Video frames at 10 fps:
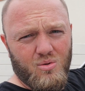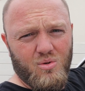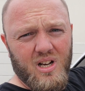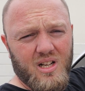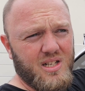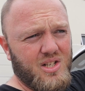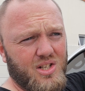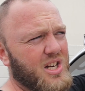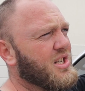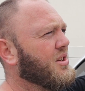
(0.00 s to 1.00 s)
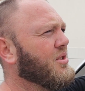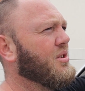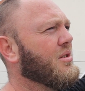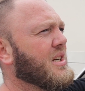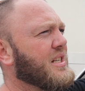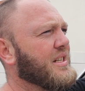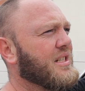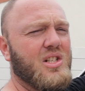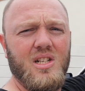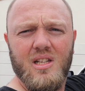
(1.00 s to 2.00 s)
what I suggest you do is
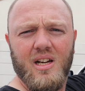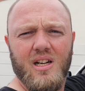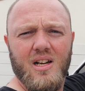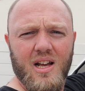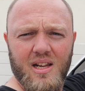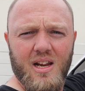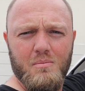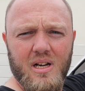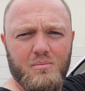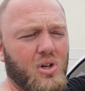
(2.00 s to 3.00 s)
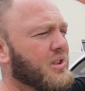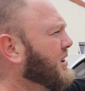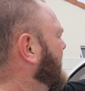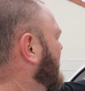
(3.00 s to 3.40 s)
just take another M8 bolt